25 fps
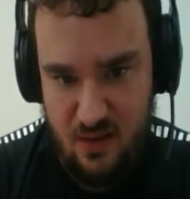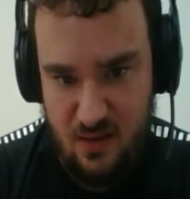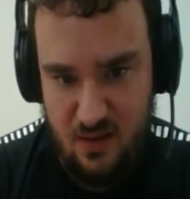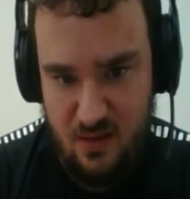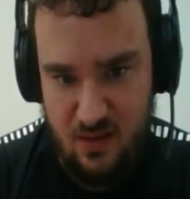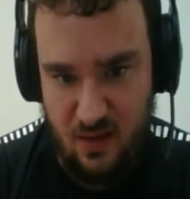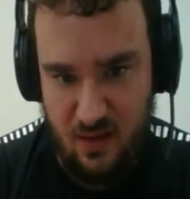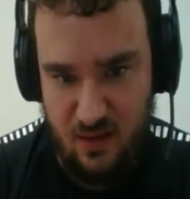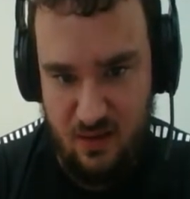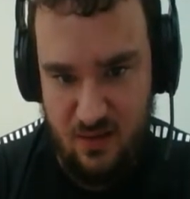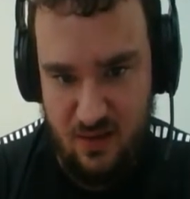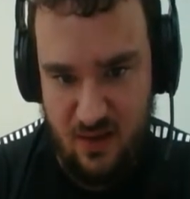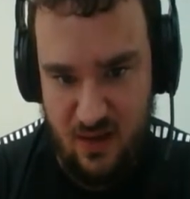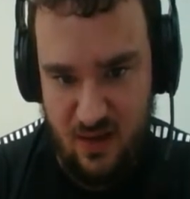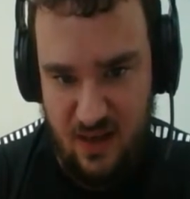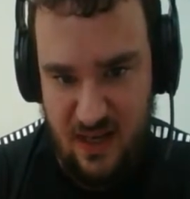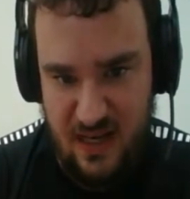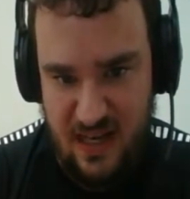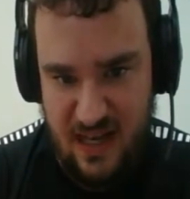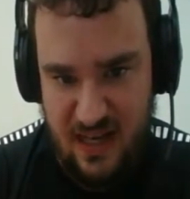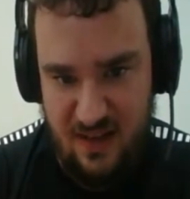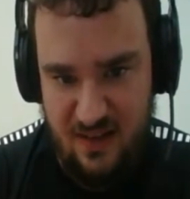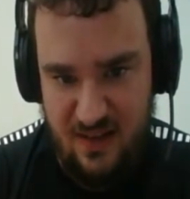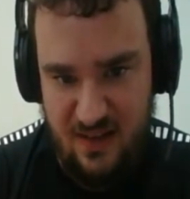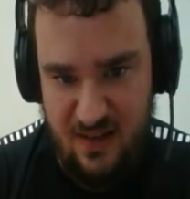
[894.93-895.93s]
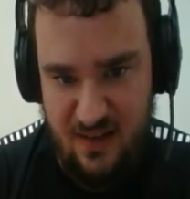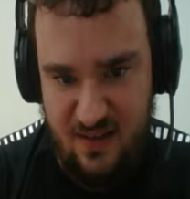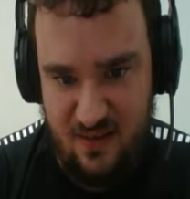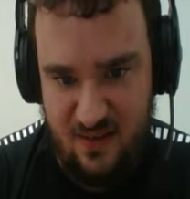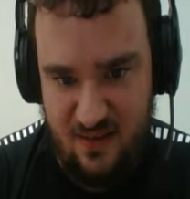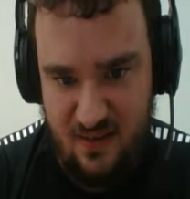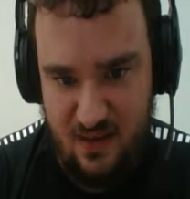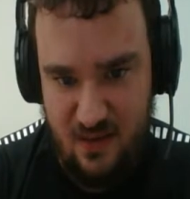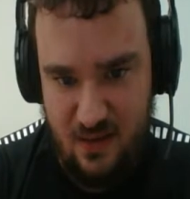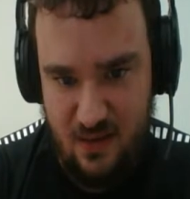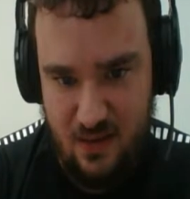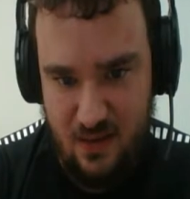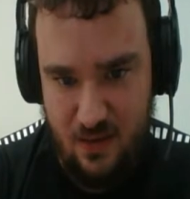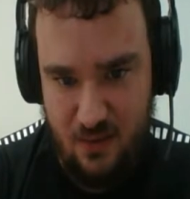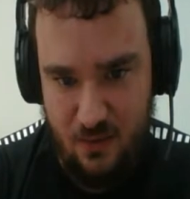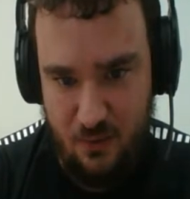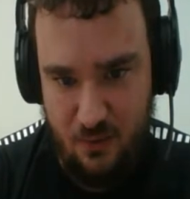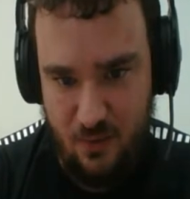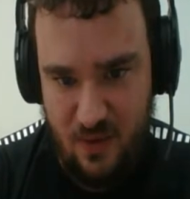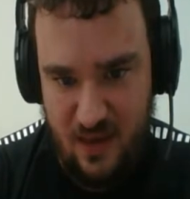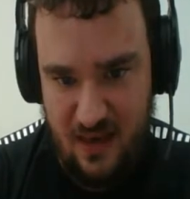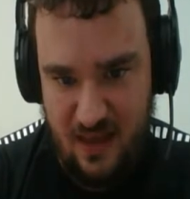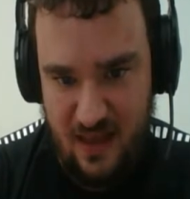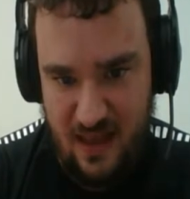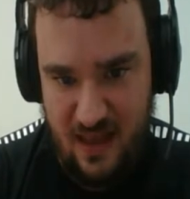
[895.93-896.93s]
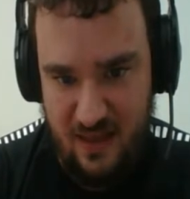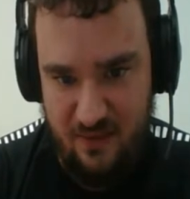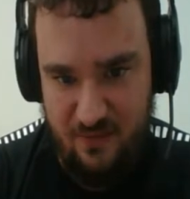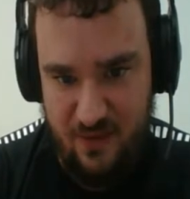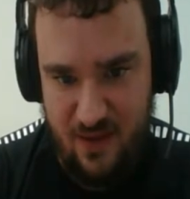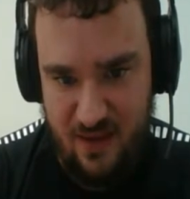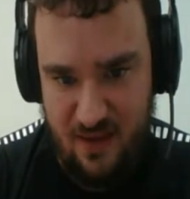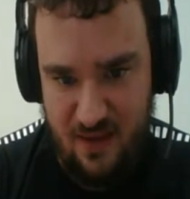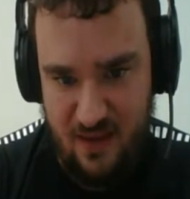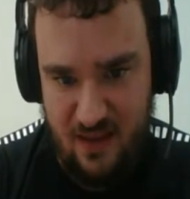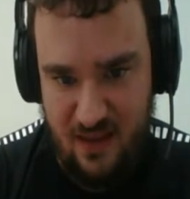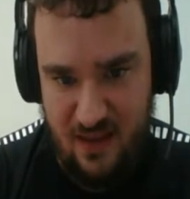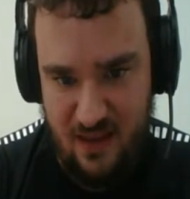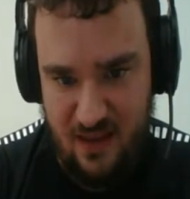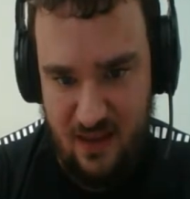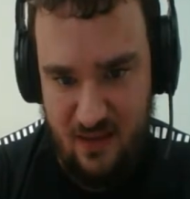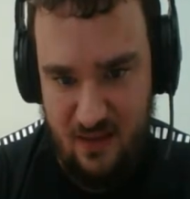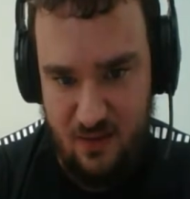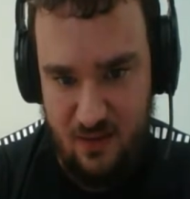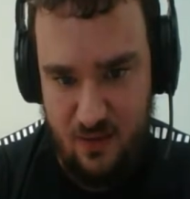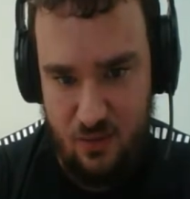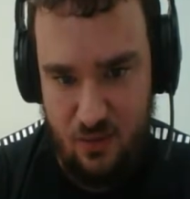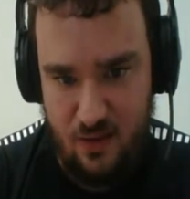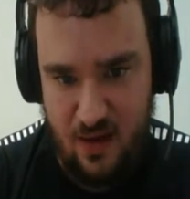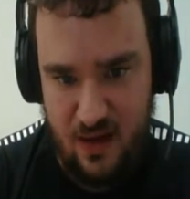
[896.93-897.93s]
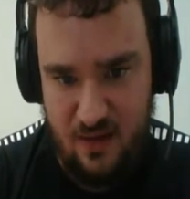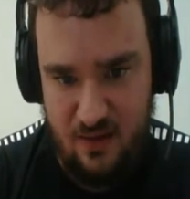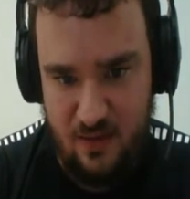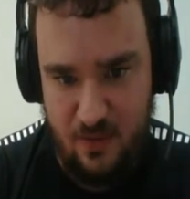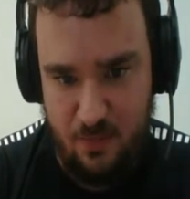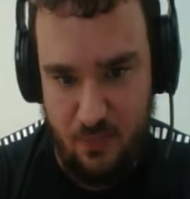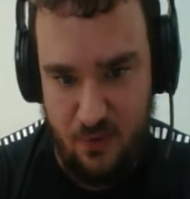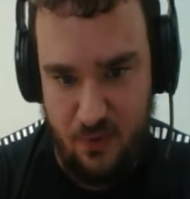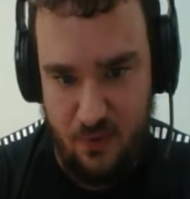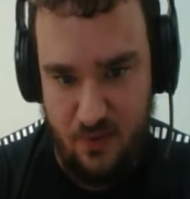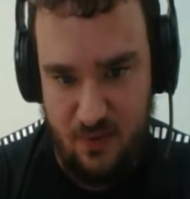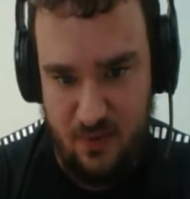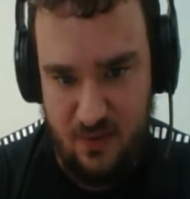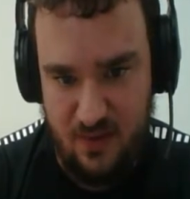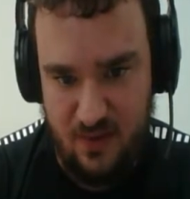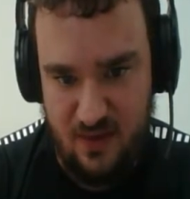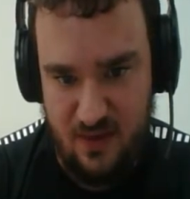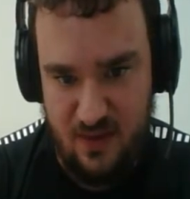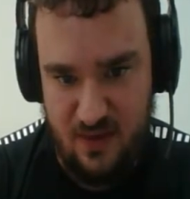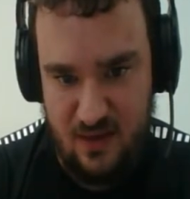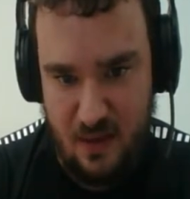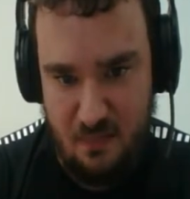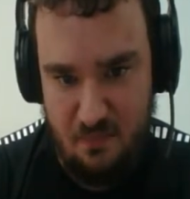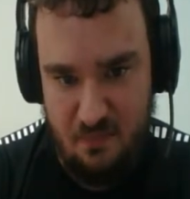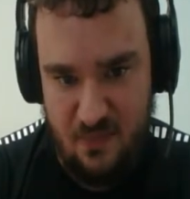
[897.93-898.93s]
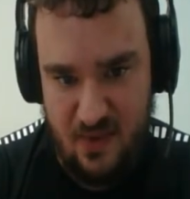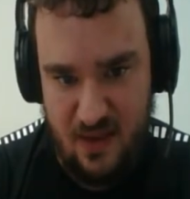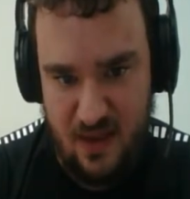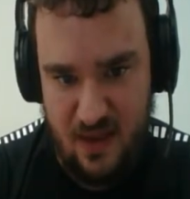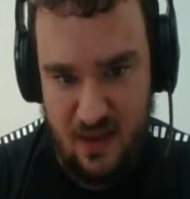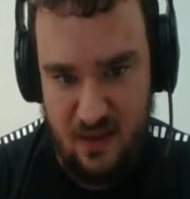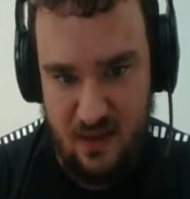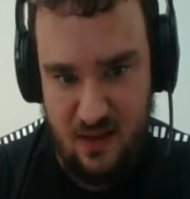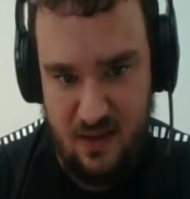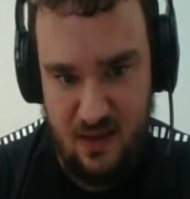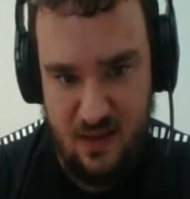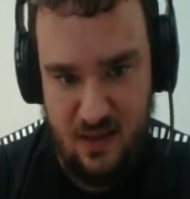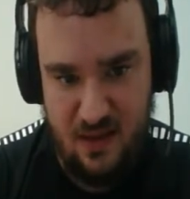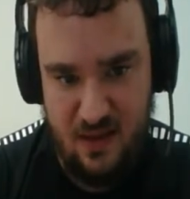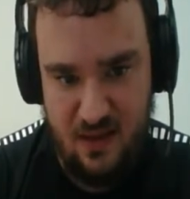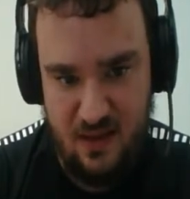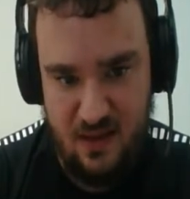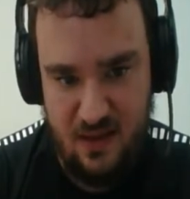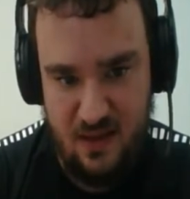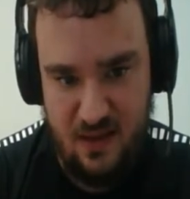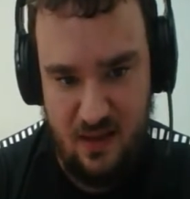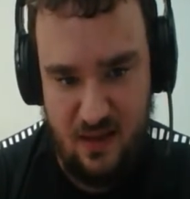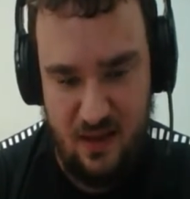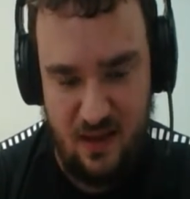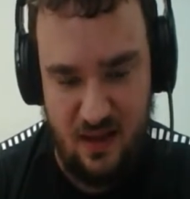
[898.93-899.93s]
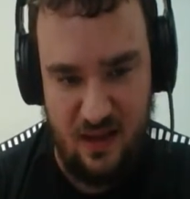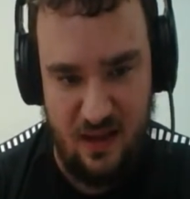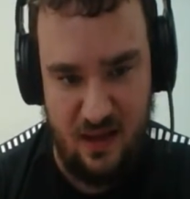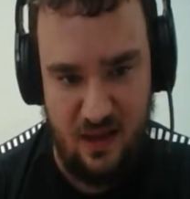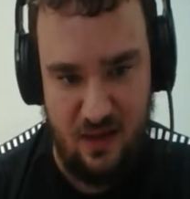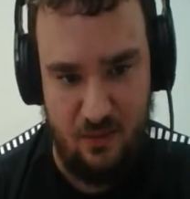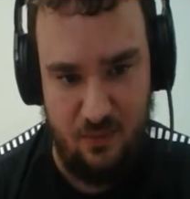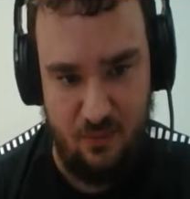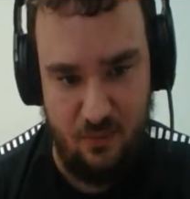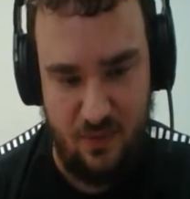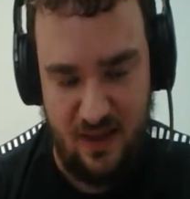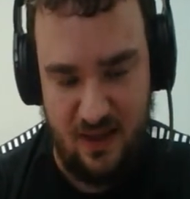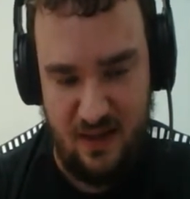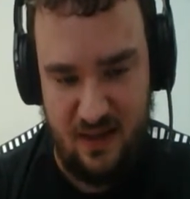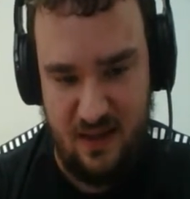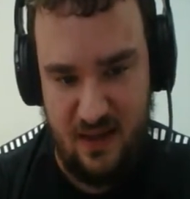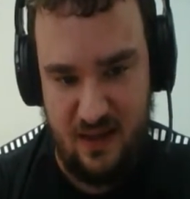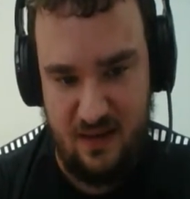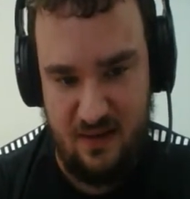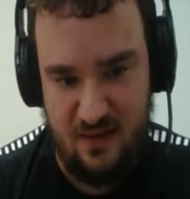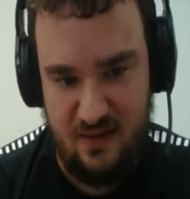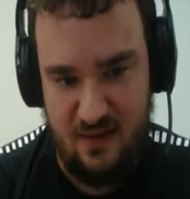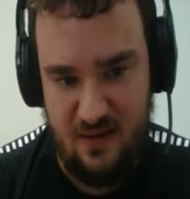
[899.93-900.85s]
tonsillitis whenever he transports something. And we get